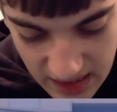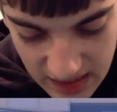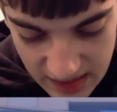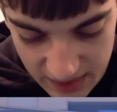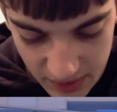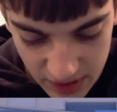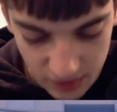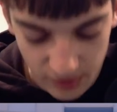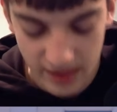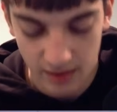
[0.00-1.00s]
And then we
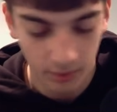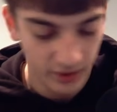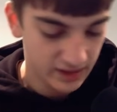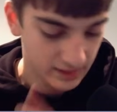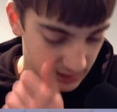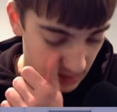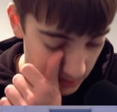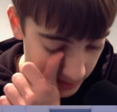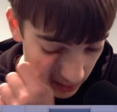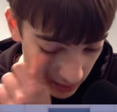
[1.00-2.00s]
do end up winning this
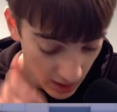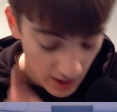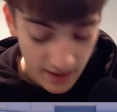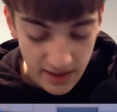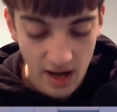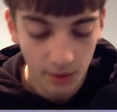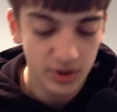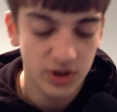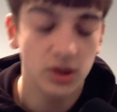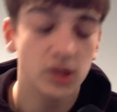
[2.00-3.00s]
game. So now
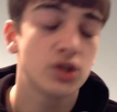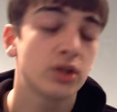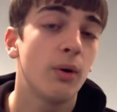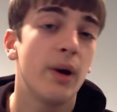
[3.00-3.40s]
we should just go ahead